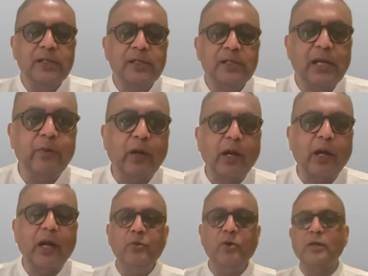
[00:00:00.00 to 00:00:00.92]
see,
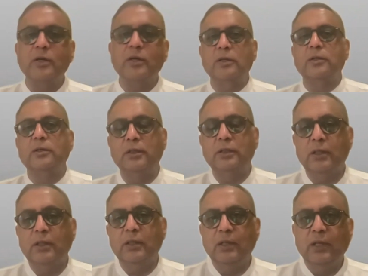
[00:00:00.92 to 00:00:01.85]
I'm not a
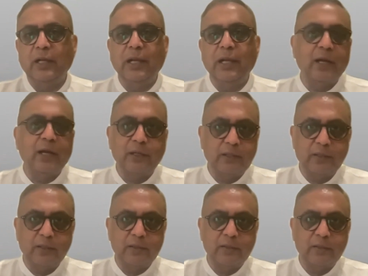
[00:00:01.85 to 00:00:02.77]

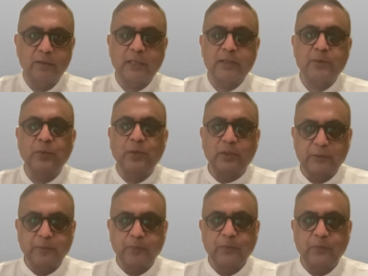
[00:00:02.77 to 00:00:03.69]
AI
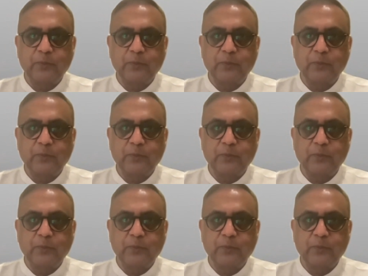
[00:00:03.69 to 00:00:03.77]
expert.